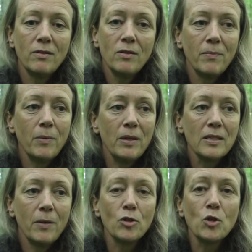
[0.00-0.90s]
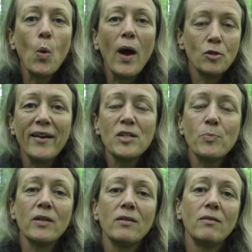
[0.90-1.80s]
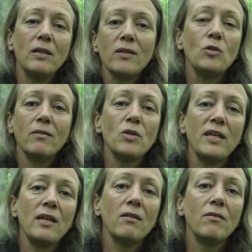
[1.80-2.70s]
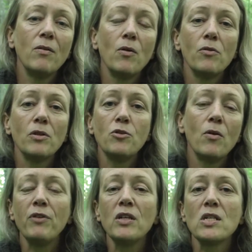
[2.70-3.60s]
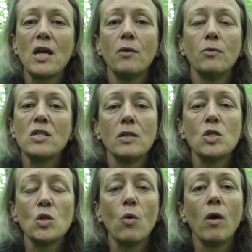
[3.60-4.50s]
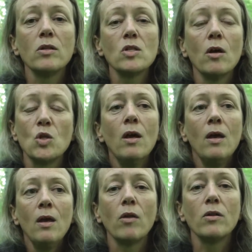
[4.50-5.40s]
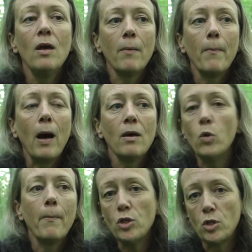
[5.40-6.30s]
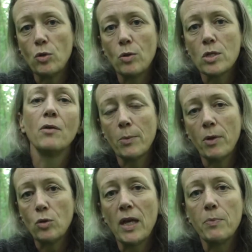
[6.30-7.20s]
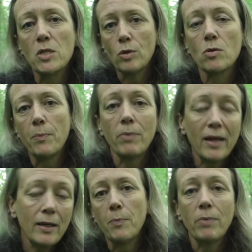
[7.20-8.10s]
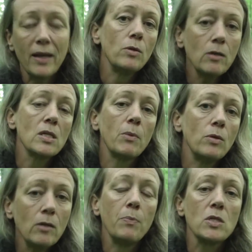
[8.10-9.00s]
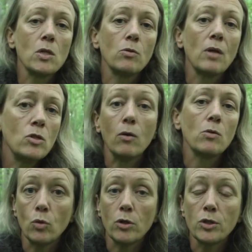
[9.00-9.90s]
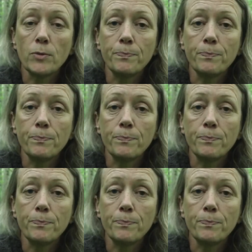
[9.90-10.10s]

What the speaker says: maybe it's not quiet, but you don't hear all the traffic sound and so on. So I want to do some of the episodes. I'm planning on doing some of the episodes outdoors.